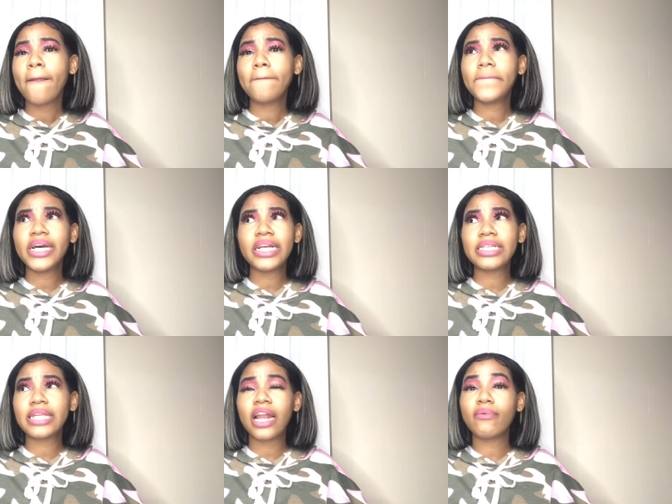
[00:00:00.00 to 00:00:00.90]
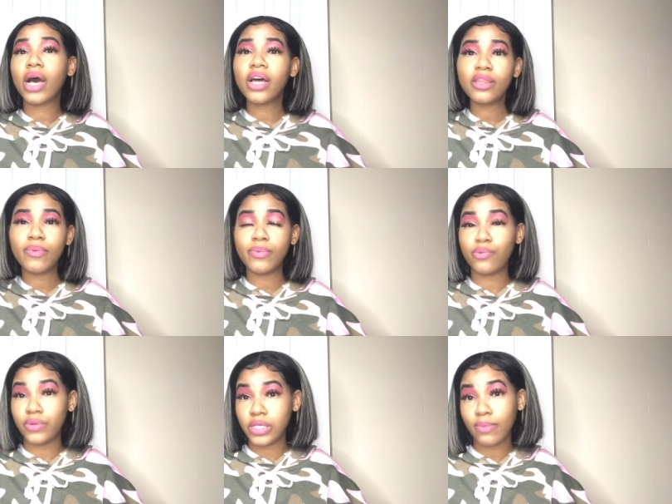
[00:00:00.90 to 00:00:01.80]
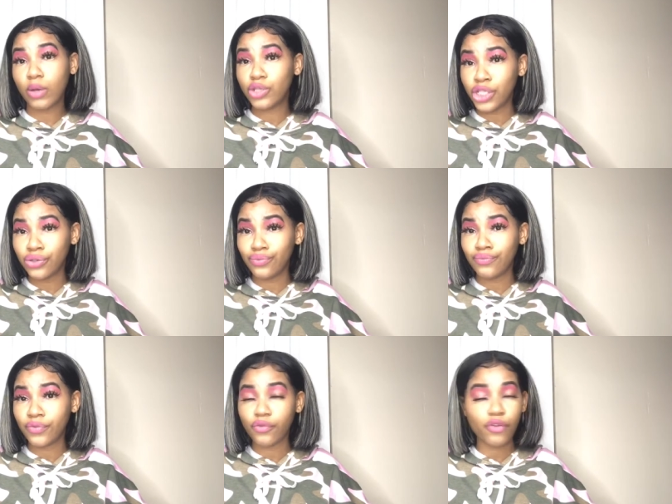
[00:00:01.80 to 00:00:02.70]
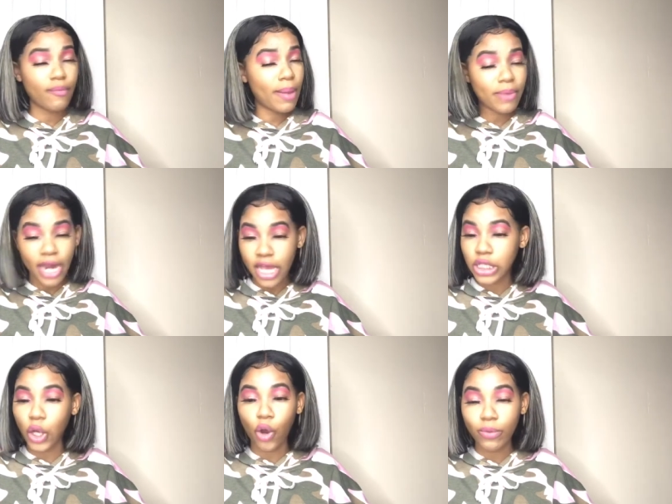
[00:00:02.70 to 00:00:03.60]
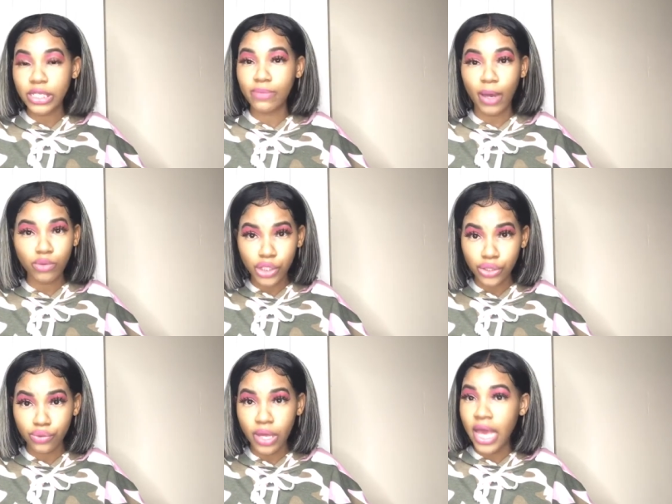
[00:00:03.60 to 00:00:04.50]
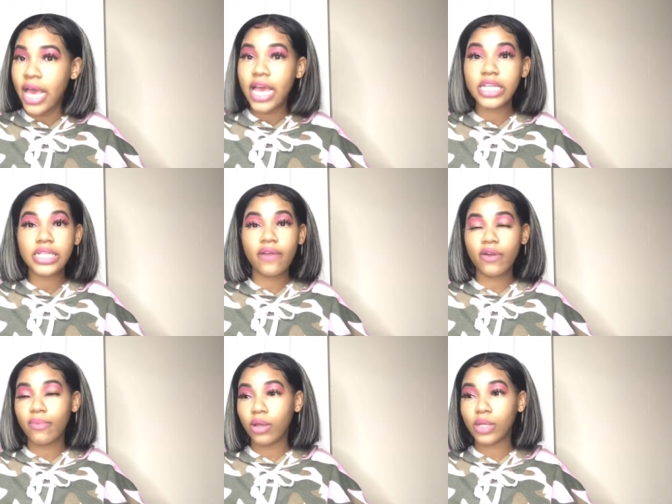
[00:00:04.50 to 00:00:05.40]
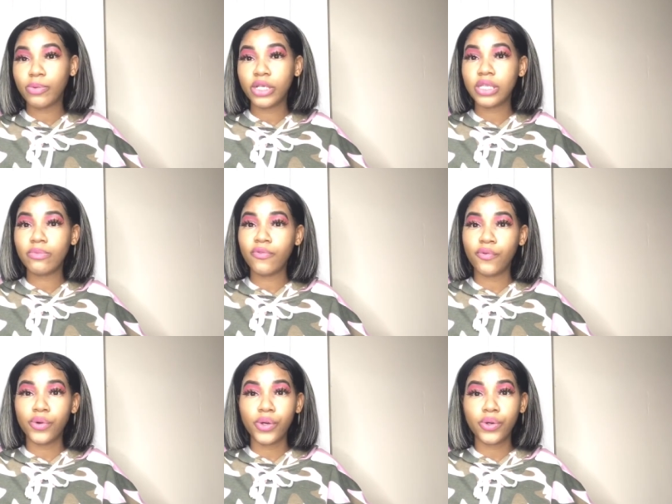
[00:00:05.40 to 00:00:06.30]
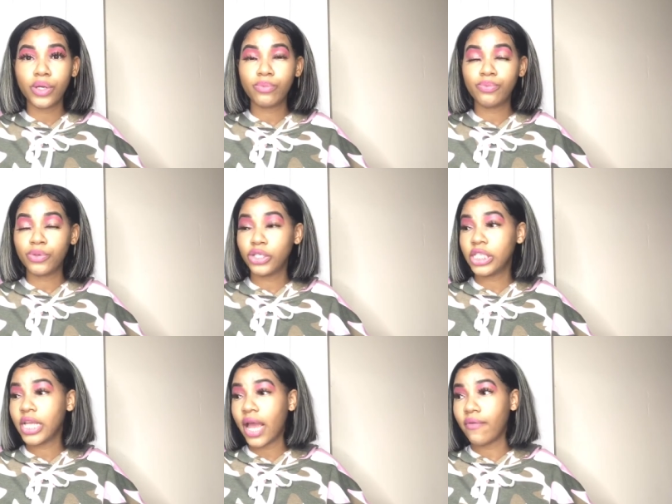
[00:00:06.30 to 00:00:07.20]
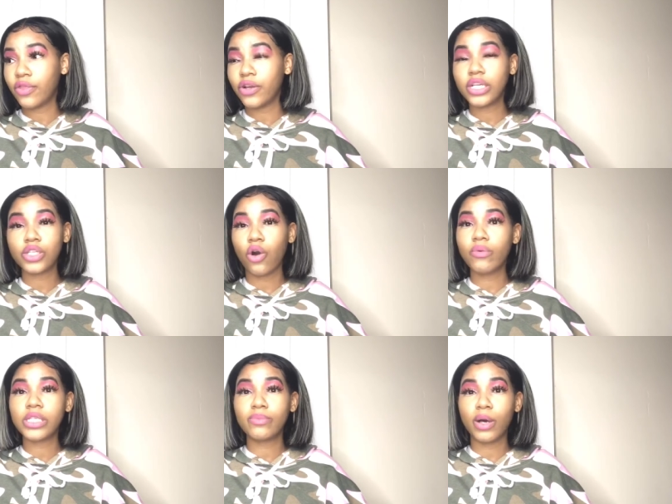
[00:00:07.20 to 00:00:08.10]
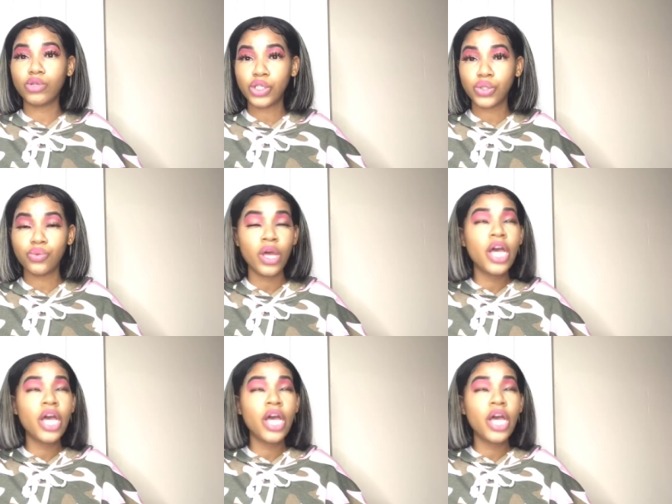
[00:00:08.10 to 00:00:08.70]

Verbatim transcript: but it's not about other people. It's about you. Remember that it's always about you. It's never about the person before or the person after. It's always about you.